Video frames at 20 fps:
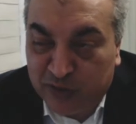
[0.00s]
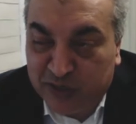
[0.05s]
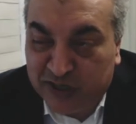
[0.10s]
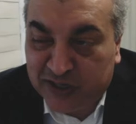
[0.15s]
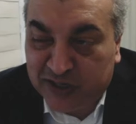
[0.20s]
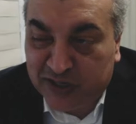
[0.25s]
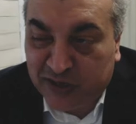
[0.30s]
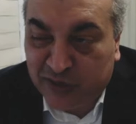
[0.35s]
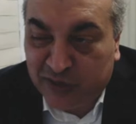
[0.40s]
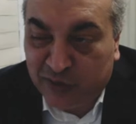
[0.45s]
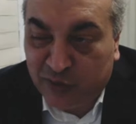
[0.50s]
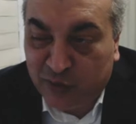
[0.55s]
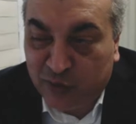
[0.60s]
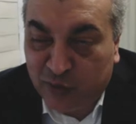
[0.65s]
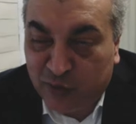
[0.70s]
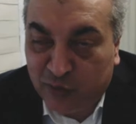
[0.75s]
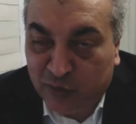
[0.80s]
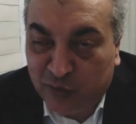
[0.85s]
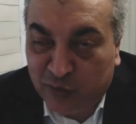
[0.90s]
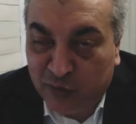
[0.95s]
which is now
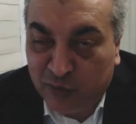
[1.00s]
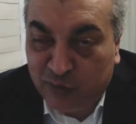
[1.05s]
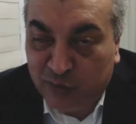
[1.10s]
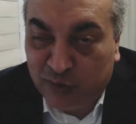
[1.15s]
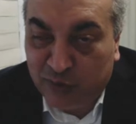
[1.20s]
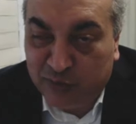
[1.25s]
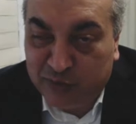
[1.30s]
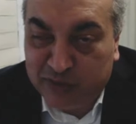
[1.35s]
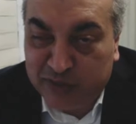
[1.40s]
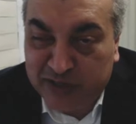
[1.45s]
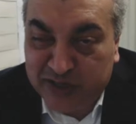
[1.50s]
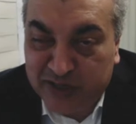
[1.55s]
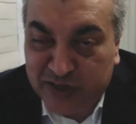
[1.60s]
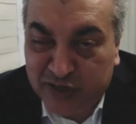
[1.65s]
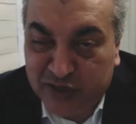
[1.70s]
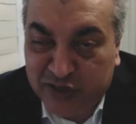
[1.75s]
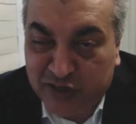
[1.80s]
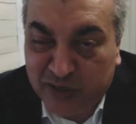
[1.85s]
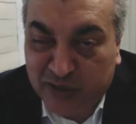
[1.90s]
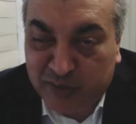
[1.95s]
called global
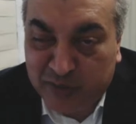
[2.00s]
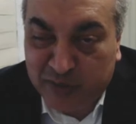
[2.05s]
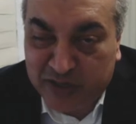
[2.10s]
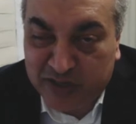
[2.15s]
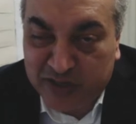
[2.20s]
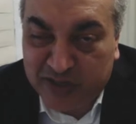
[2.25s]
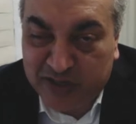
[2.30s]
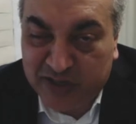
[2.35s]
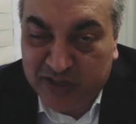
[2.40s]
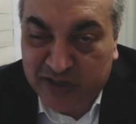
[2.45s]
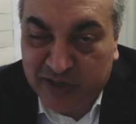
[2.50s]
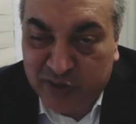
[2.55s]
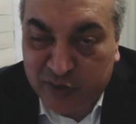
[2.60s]
business companies,